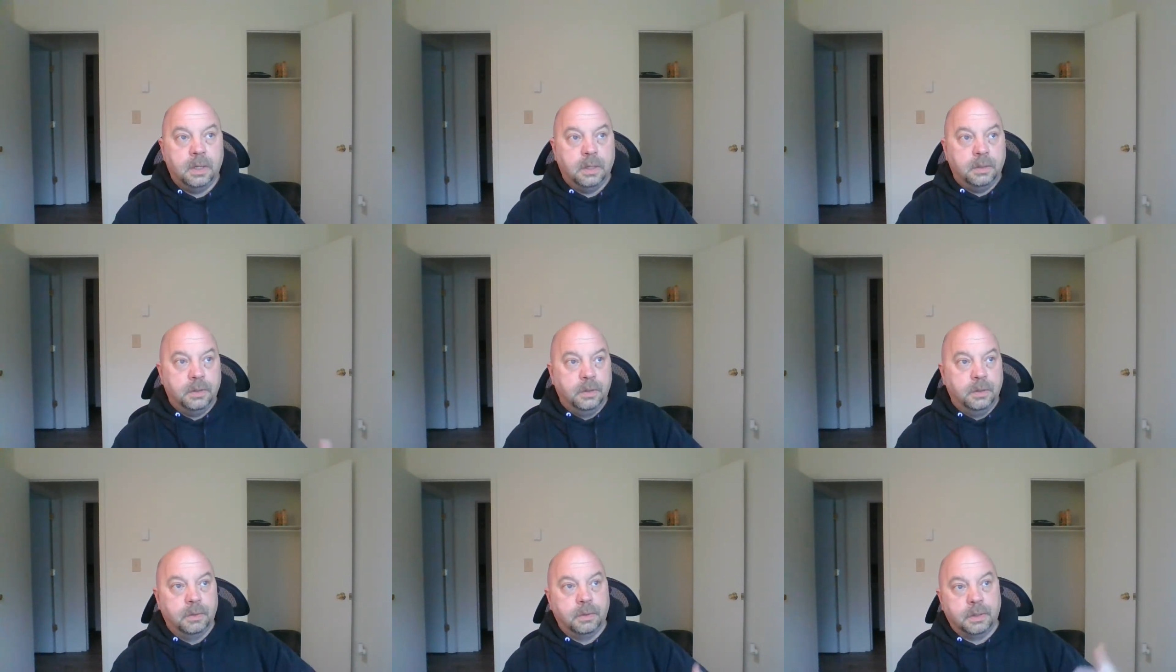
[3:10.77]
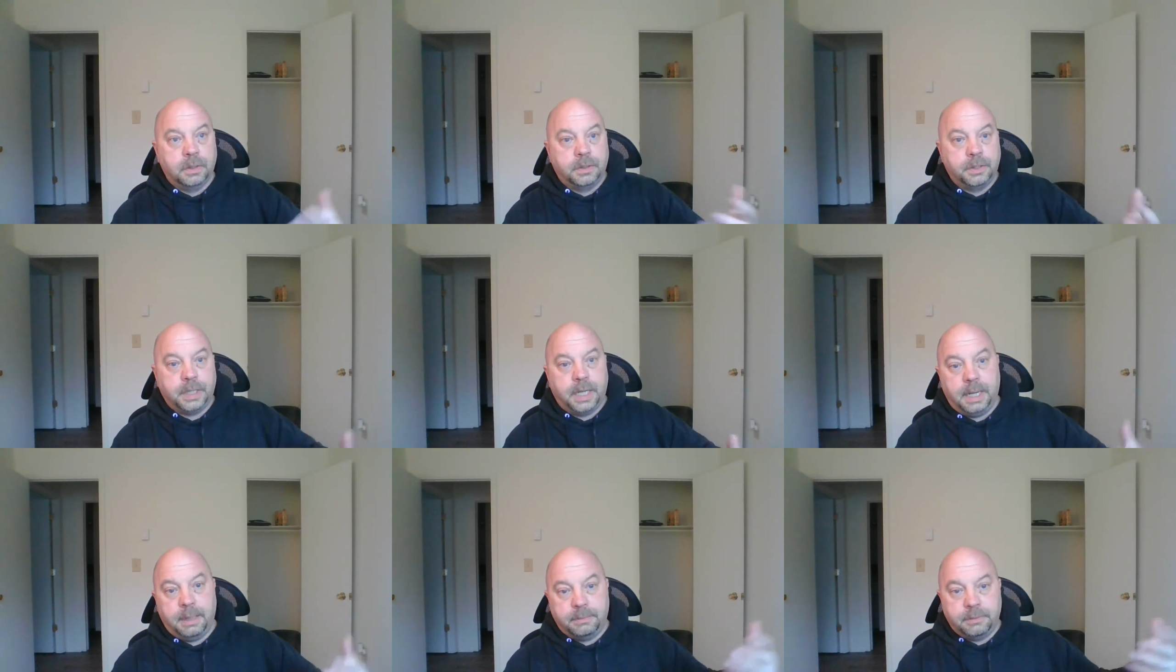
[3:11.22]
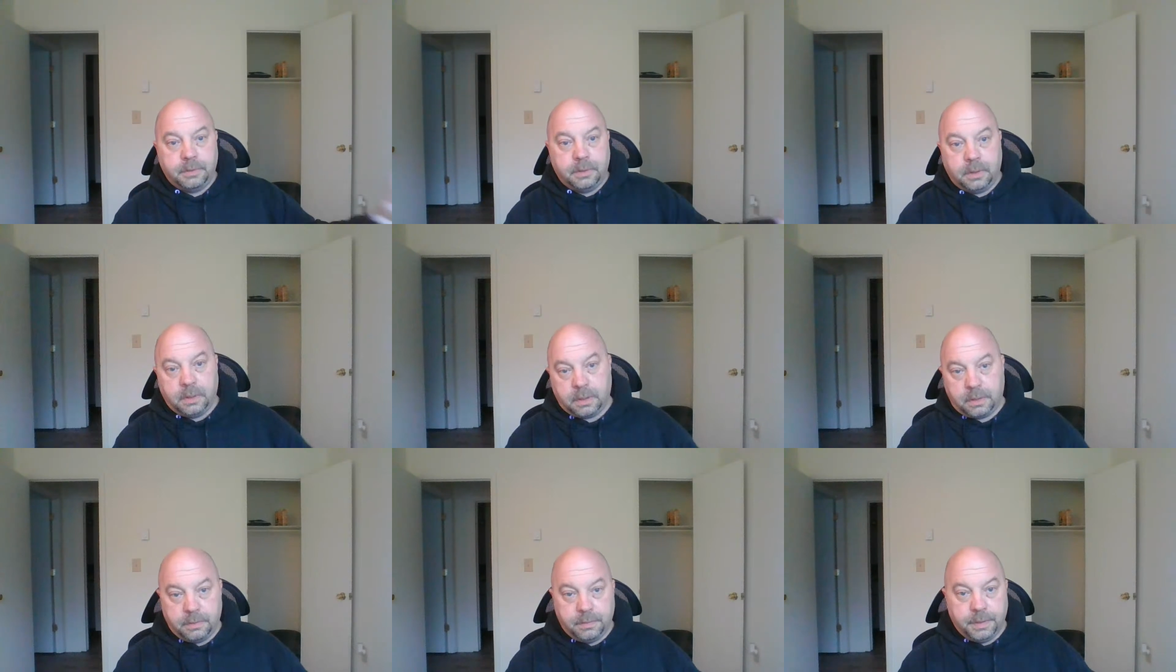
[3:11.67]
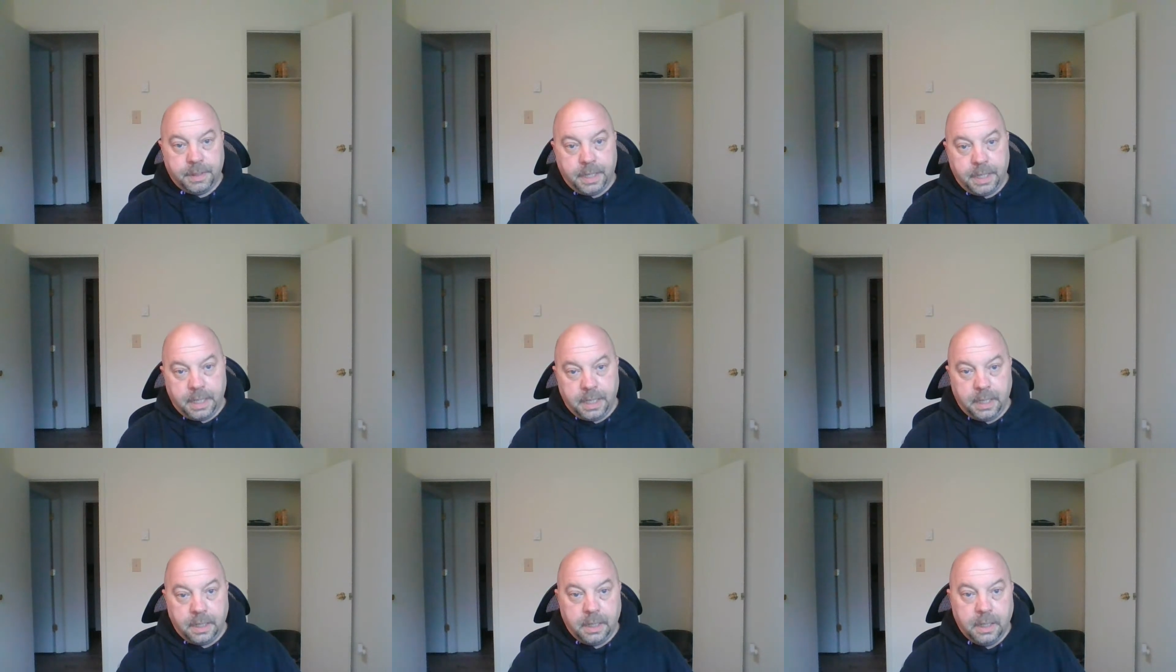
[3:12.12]
newer jobs are
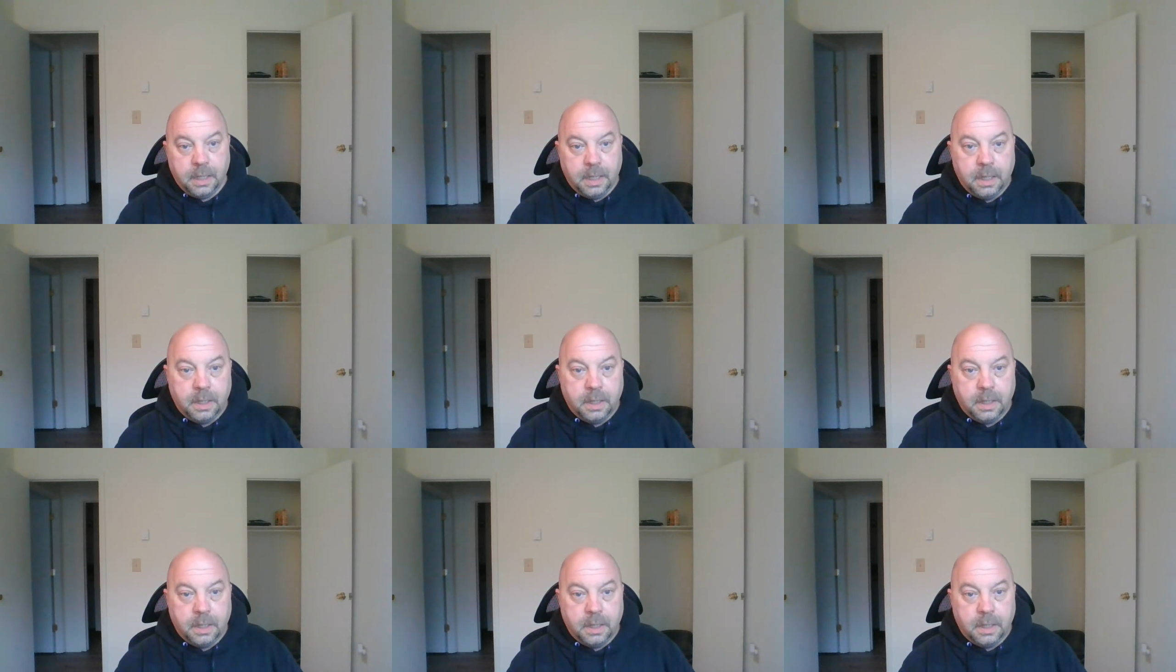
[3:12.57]
created.